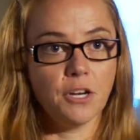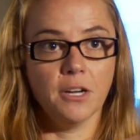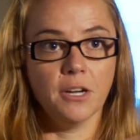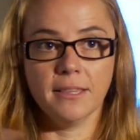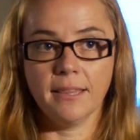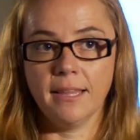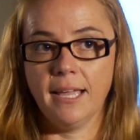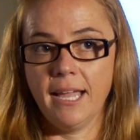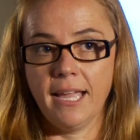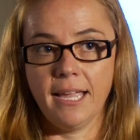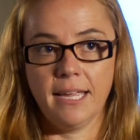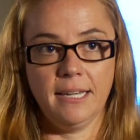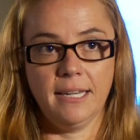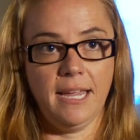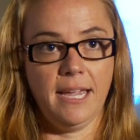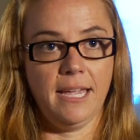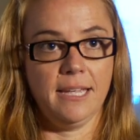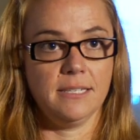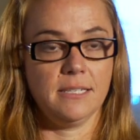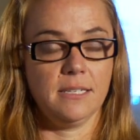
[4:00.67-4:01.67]
online
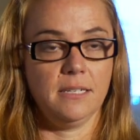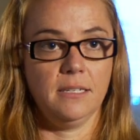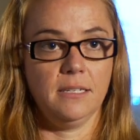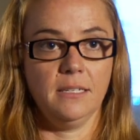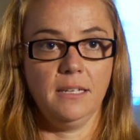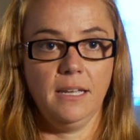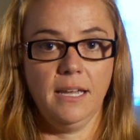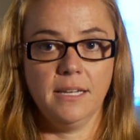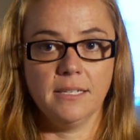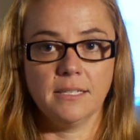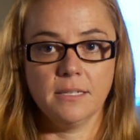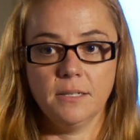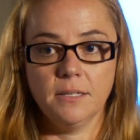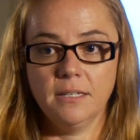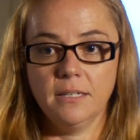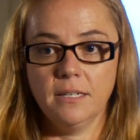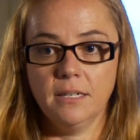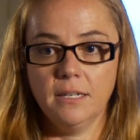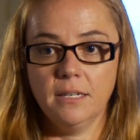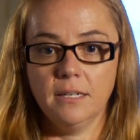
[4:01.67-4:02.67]
as a
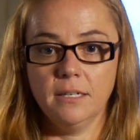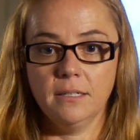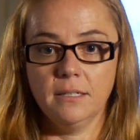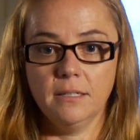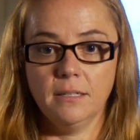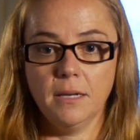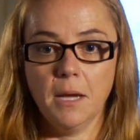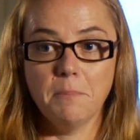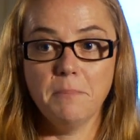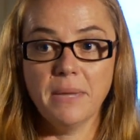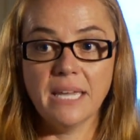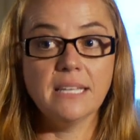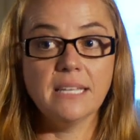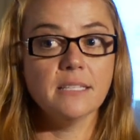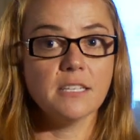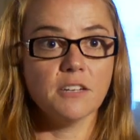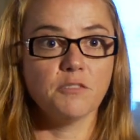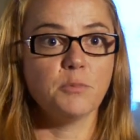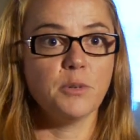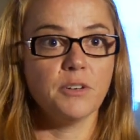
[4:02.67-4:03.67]

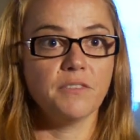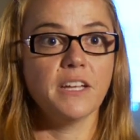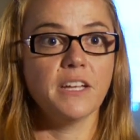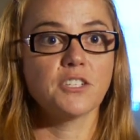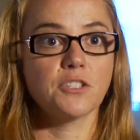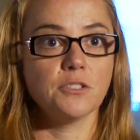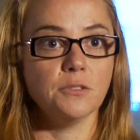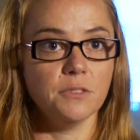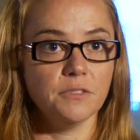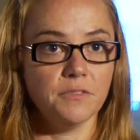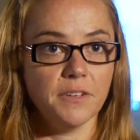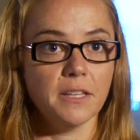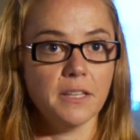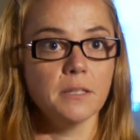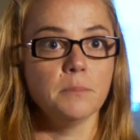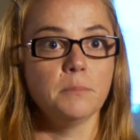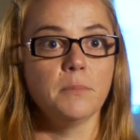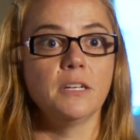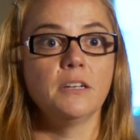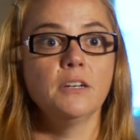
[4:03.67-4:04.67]
means of professional
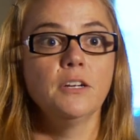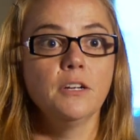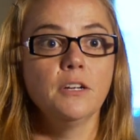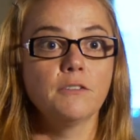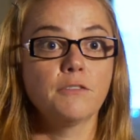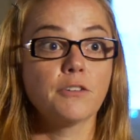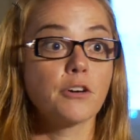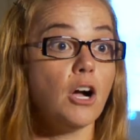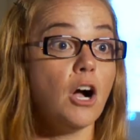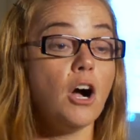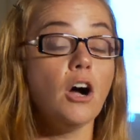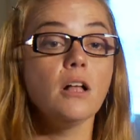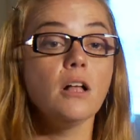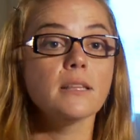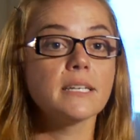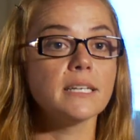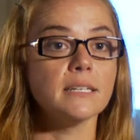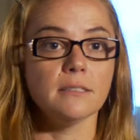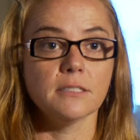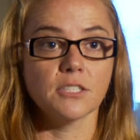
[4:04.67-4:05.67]
development for
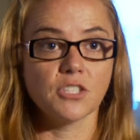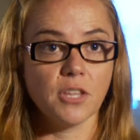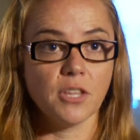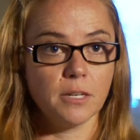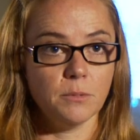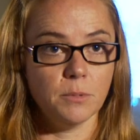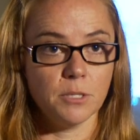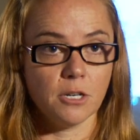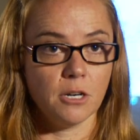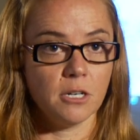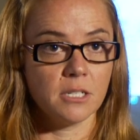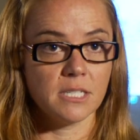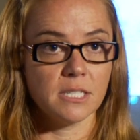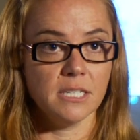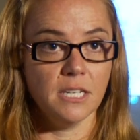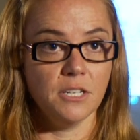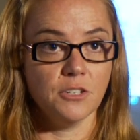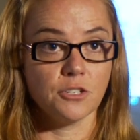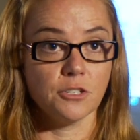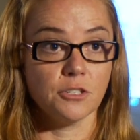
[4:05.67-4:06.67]
all English language arts
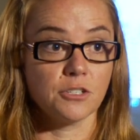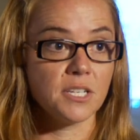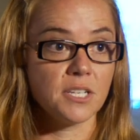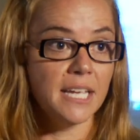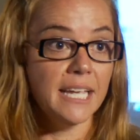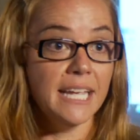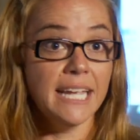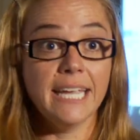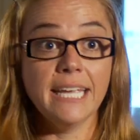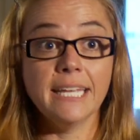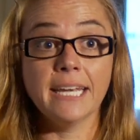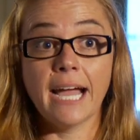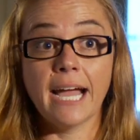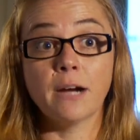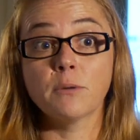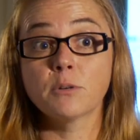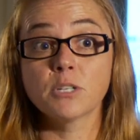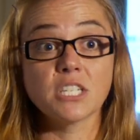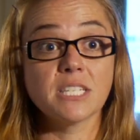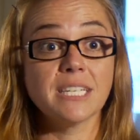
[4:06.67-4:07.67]
teachers in
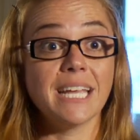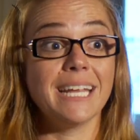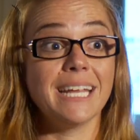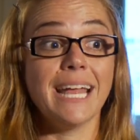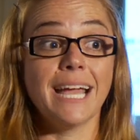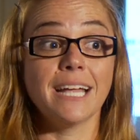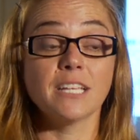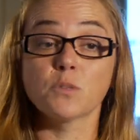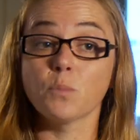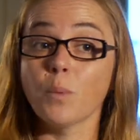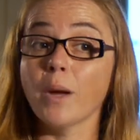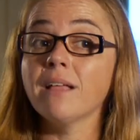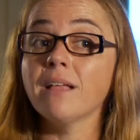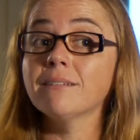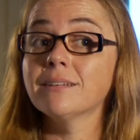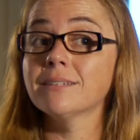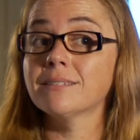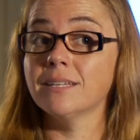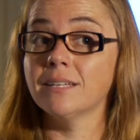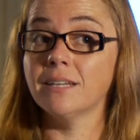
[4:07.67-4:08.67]
our state as
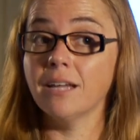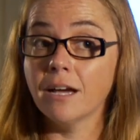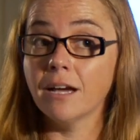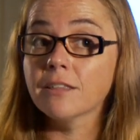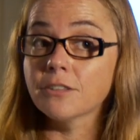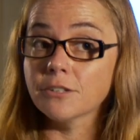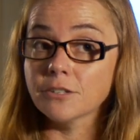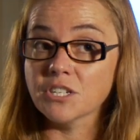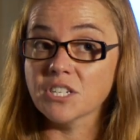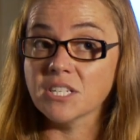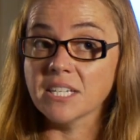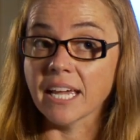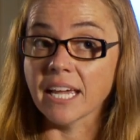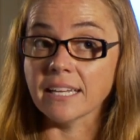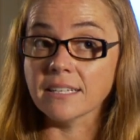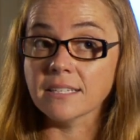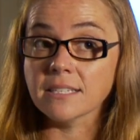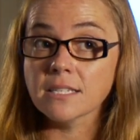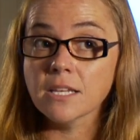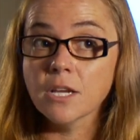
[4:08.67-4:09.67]
well as in other
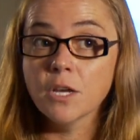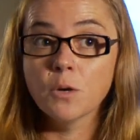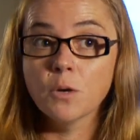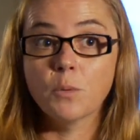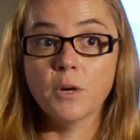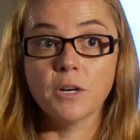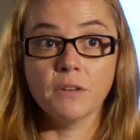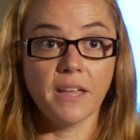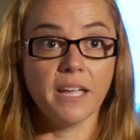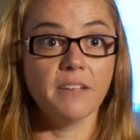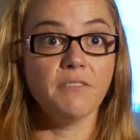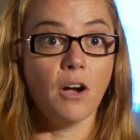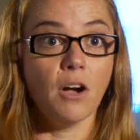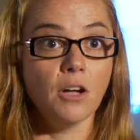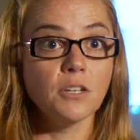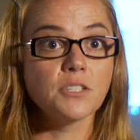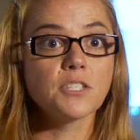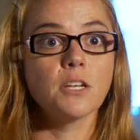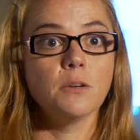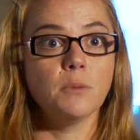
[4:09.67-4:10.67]
states where they've
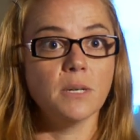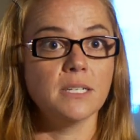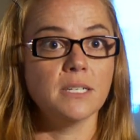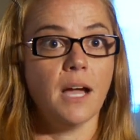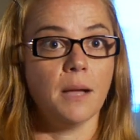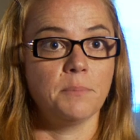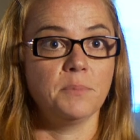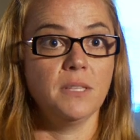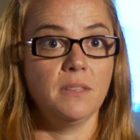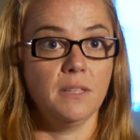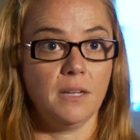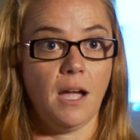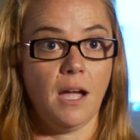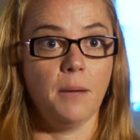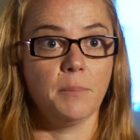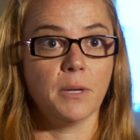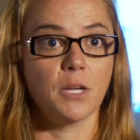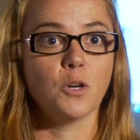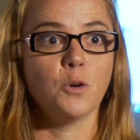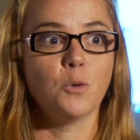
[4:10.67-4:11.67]
also adopted the
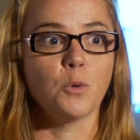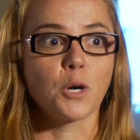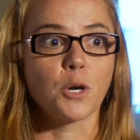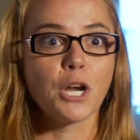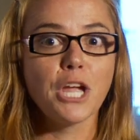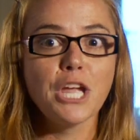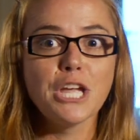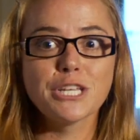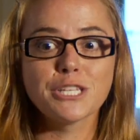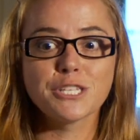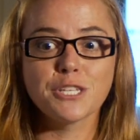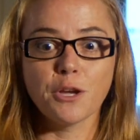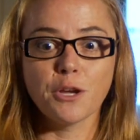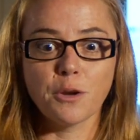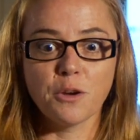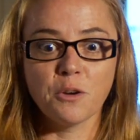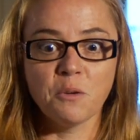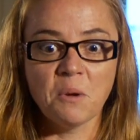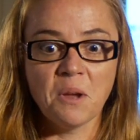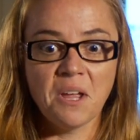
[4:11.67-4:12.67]
Common Core.
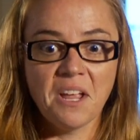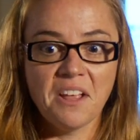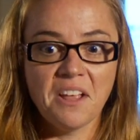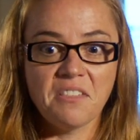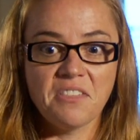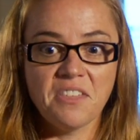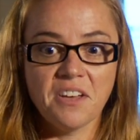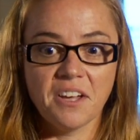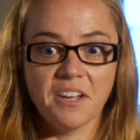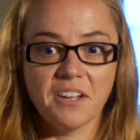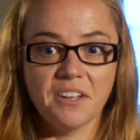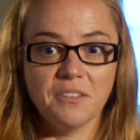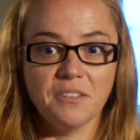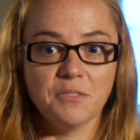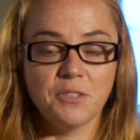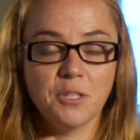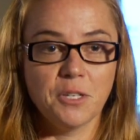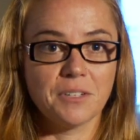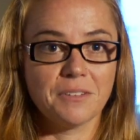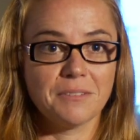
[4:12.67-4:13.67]
So
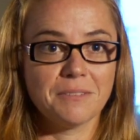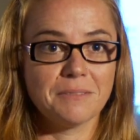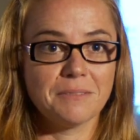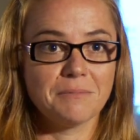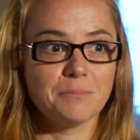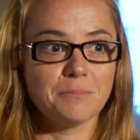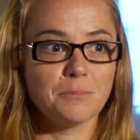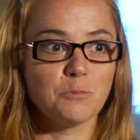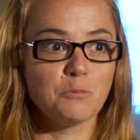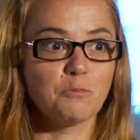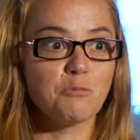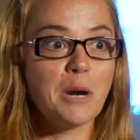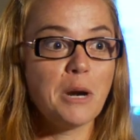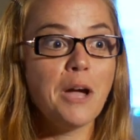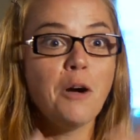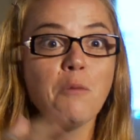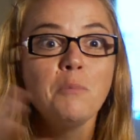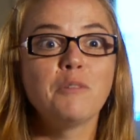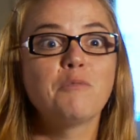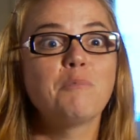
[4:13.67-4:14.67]
the
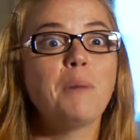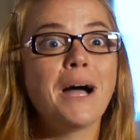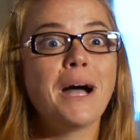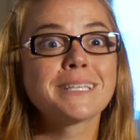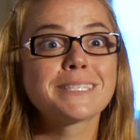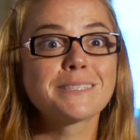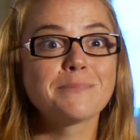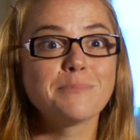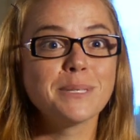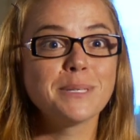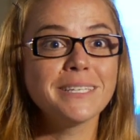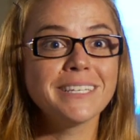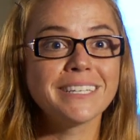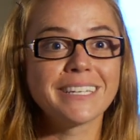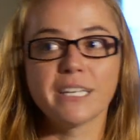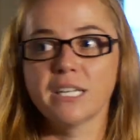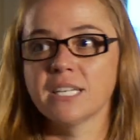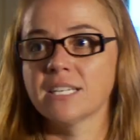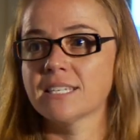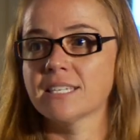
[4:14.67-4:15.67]
realm of
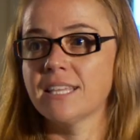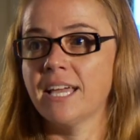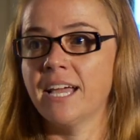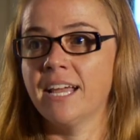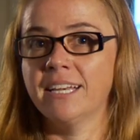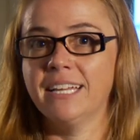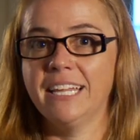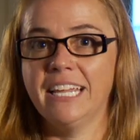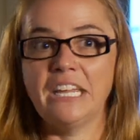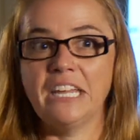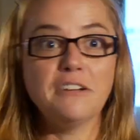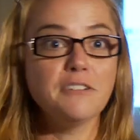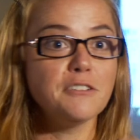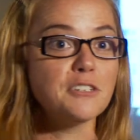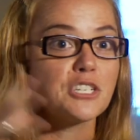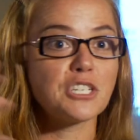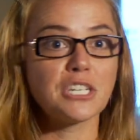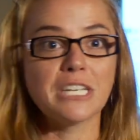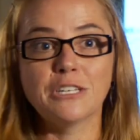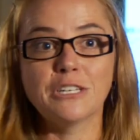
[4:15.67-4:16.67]
possibility is that
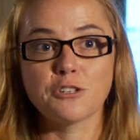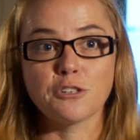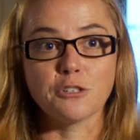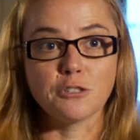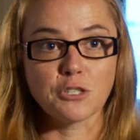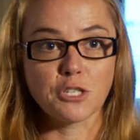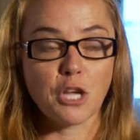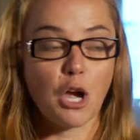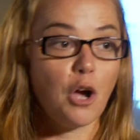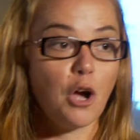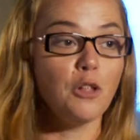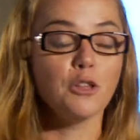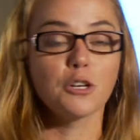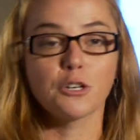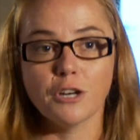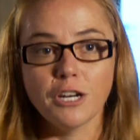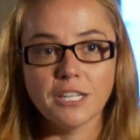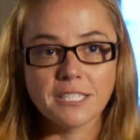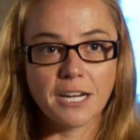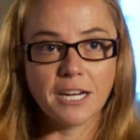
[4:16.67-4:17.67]
English teachers all
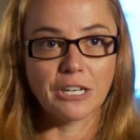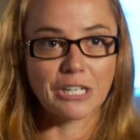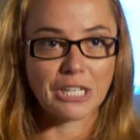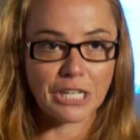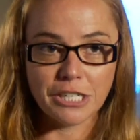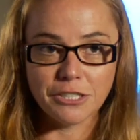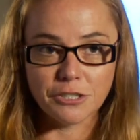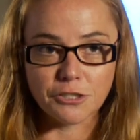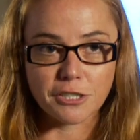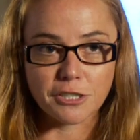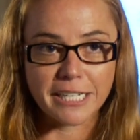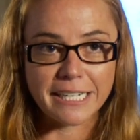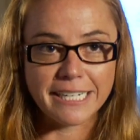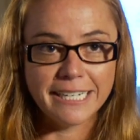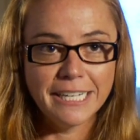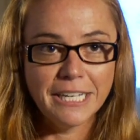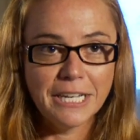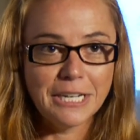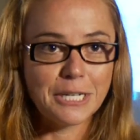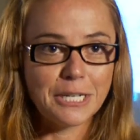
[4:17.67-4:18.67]
across our country
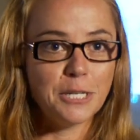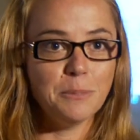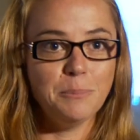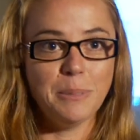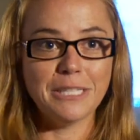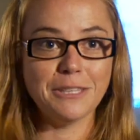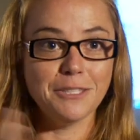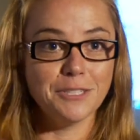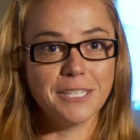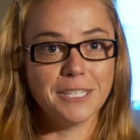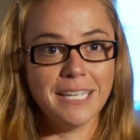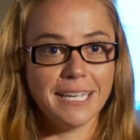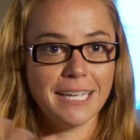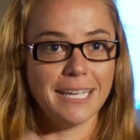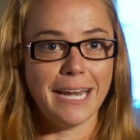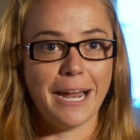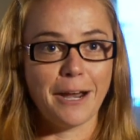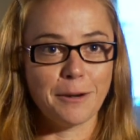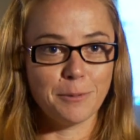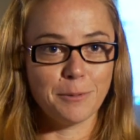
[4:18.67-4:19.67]
could be looking
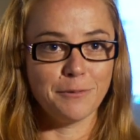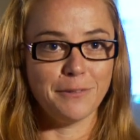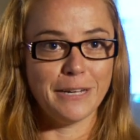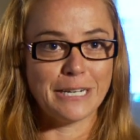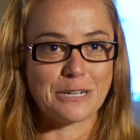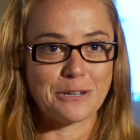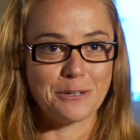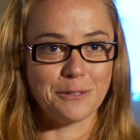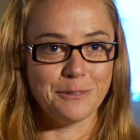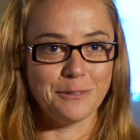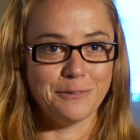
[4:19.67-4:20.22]
at our professional